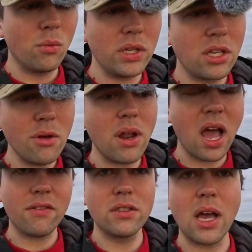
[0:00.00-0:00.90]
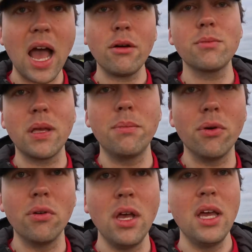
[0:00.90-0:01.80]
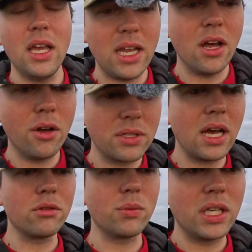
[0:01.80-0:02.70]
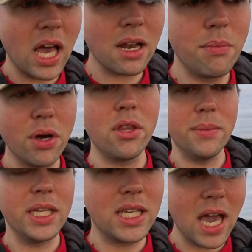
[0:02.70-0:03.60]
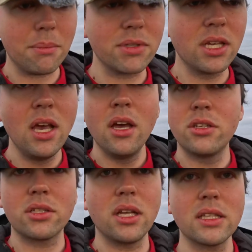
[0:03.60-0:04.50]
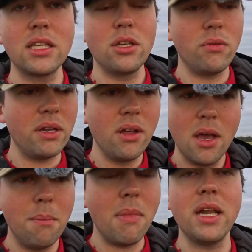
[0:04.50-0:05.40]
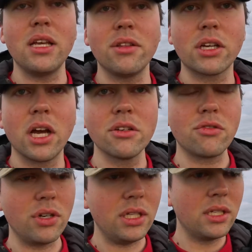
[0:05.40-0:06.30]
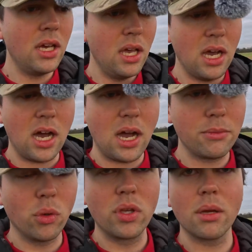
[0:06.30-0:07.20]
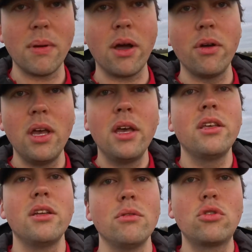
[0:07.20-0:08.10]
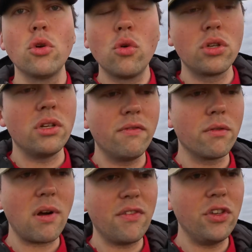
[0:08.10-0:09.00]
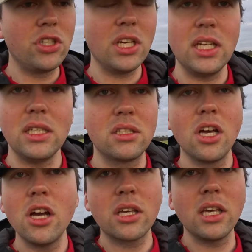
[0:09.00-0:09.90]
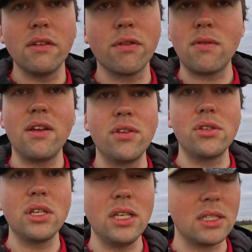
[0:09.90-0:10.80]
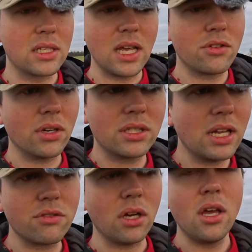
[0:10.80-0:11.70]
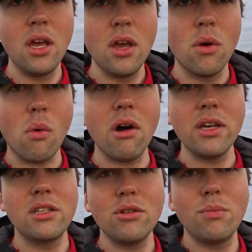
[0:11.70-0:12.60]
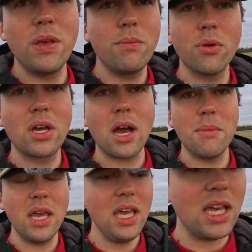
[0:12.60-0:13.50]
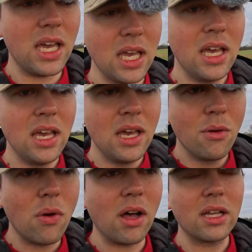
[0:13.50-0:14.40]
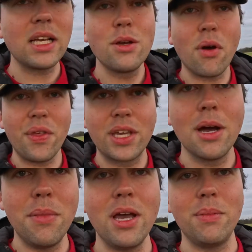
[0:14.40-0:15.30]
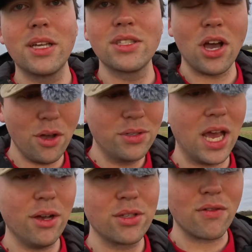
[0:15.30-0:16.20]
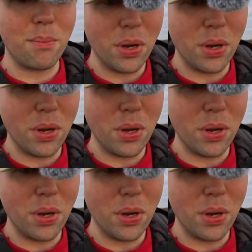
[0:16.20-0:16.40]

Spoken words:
We don't have to house people in hotels. We can put them in camps, just like they do in many other countries. I'm talking about, Jordan for refugees, Turkey for refugees, etc., etc. Why do people come here? Well, I'll tell you what, they come here because the hotels are a